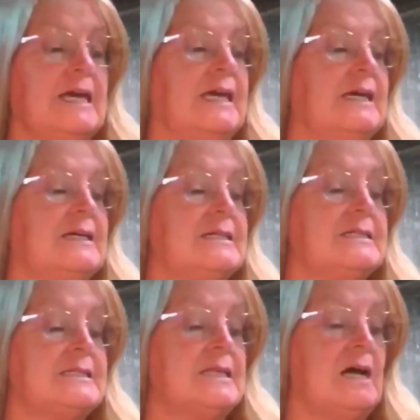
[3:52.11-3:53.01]

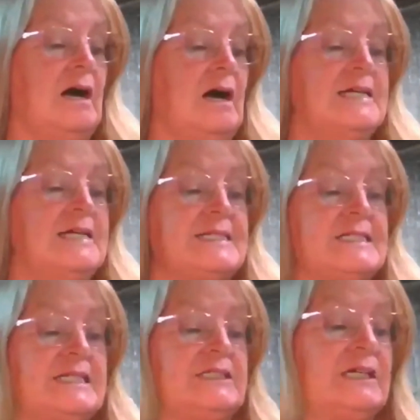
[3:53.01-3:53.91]
is I
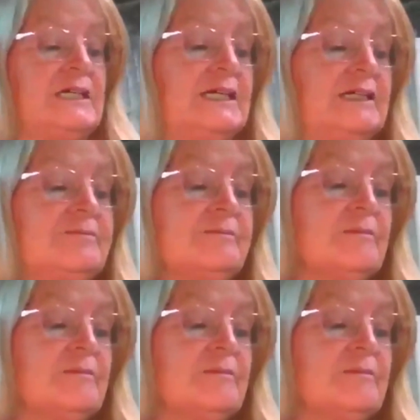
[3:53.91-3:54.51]
said, Daniela,